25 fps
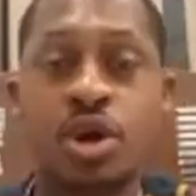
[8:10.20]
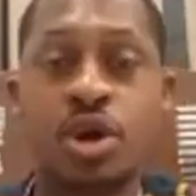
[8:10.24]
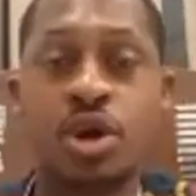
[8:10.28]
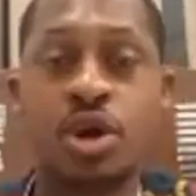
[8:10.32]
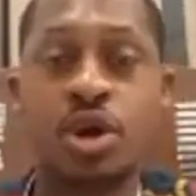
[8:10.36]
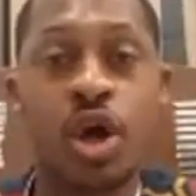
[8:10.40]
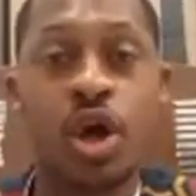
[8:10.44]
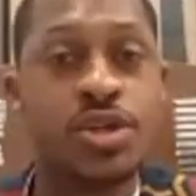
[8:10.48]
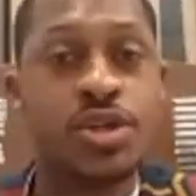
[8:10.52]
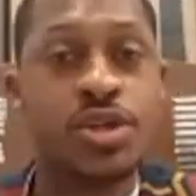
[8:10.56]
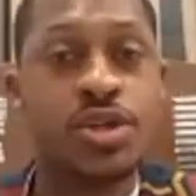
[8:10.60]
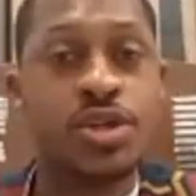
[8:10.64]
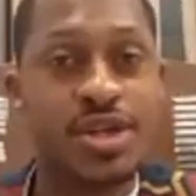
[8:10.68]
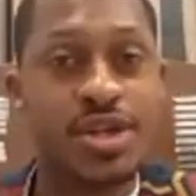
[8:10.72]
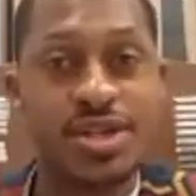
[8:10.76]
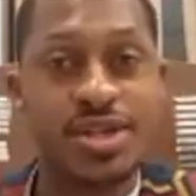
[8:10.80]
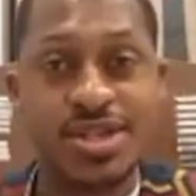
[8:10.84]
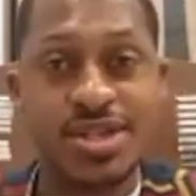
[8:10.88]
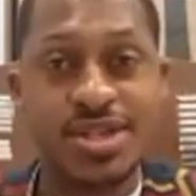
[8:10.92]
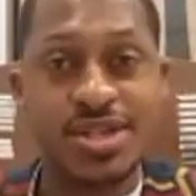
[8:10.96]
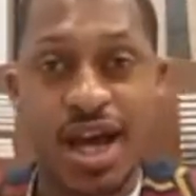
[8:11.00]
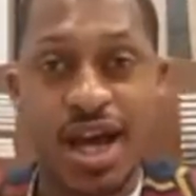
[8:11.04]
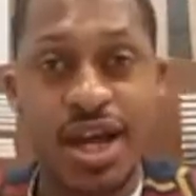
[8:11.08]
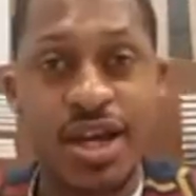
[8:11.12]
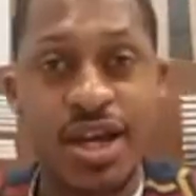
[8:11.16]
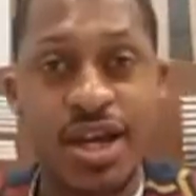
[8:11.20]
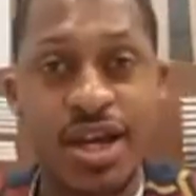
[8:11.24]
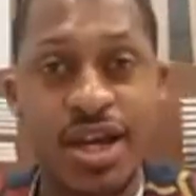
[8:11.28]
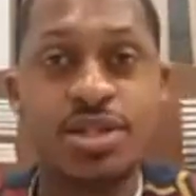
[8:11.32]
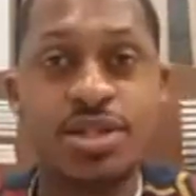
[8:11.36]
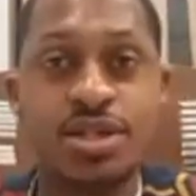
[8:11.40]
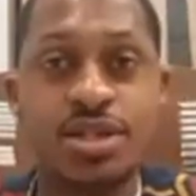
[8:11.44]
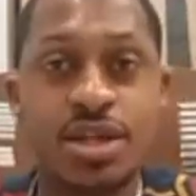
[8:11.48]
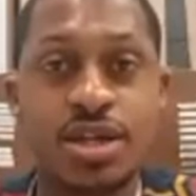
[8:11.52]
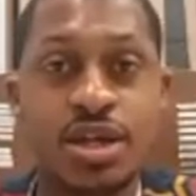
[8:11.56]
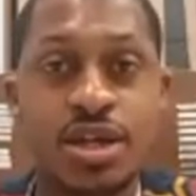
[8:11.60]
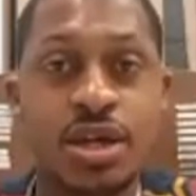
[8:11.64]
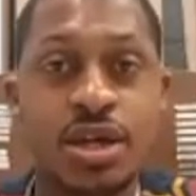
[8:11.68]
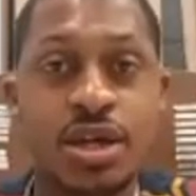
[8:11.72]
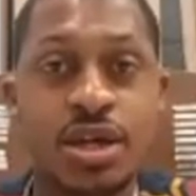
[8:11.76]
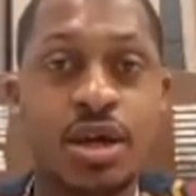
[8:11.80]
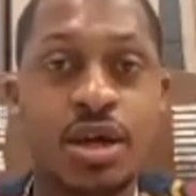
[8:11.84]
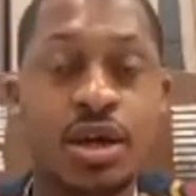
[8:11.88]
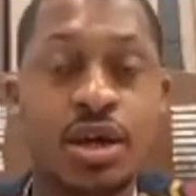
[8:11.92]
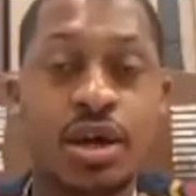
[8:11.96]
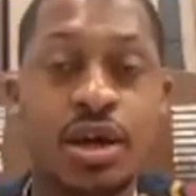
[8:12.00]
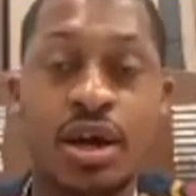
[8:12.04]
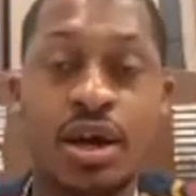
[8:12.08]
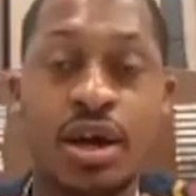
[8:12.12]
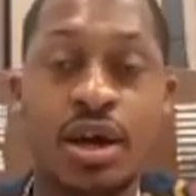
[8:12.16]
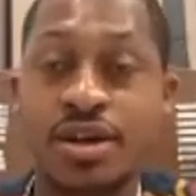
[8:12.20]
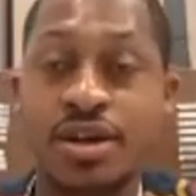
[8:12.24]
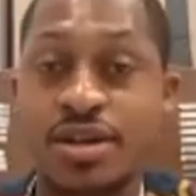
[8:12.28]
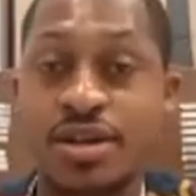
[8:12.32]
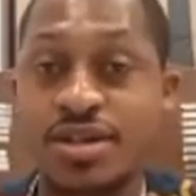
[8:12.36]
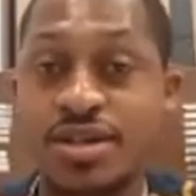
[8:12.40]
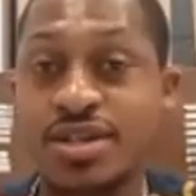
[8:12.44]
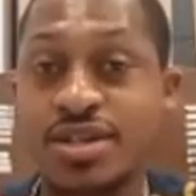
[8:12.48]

All of these cause anxiety.